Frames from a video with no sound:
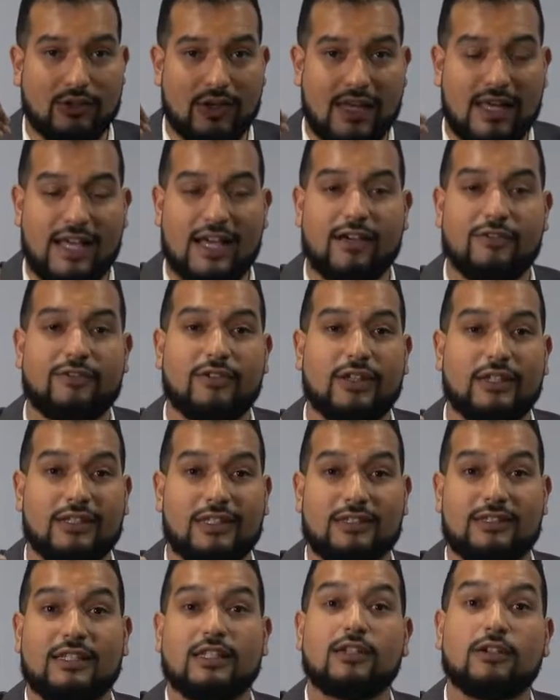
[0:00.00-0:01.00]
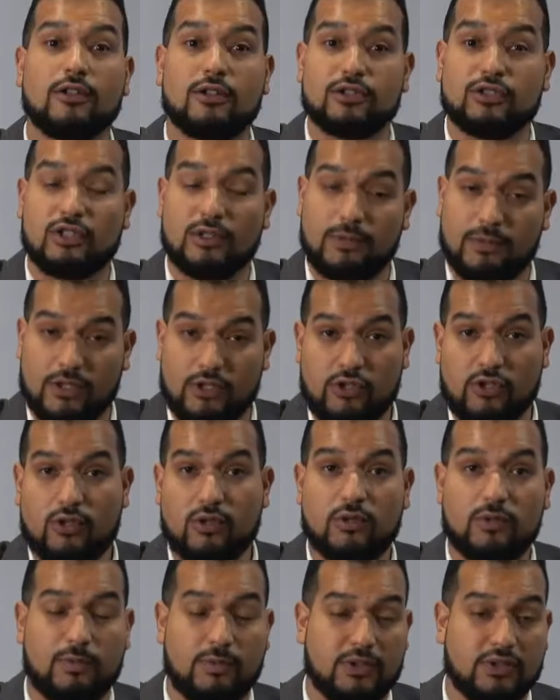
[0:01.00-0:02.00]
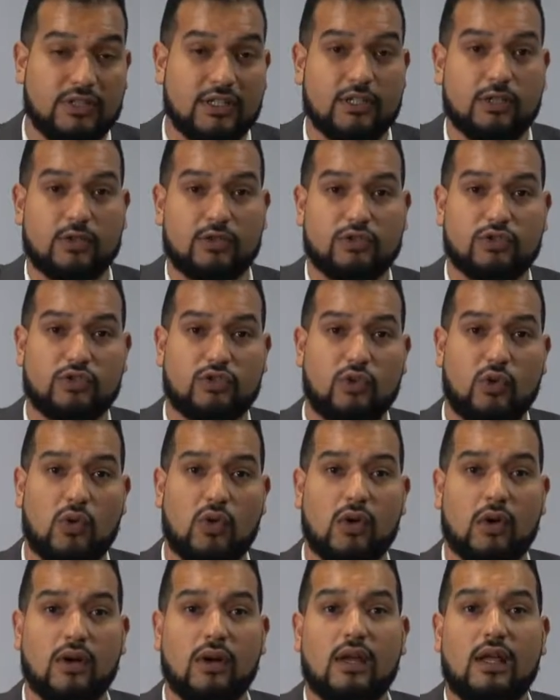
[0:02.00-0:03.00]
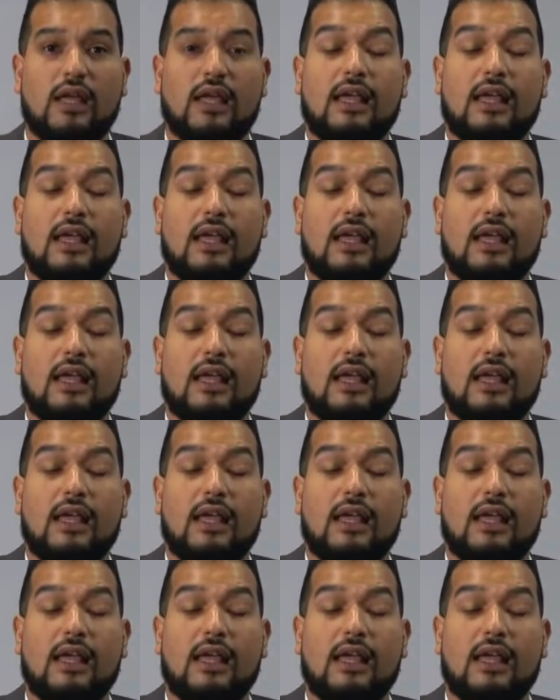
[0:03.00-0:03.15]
have and the dealership in your particular store.